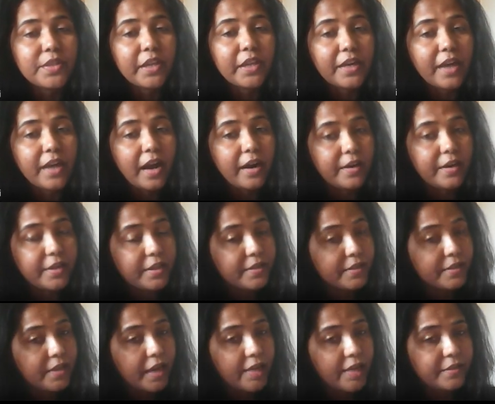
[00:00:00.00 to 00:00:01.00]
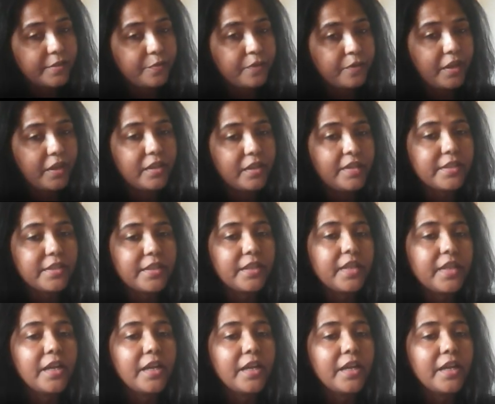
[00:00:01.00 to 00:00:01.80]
in art and science fields,